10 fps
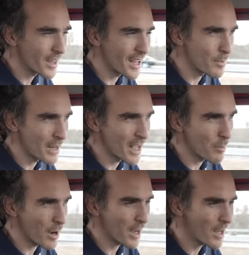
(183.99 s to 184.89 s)
that had been
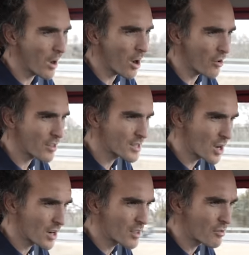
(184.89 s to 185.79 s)
hit by a car on the
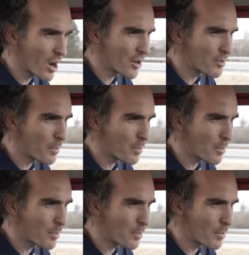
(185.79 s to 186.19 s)
side of the road,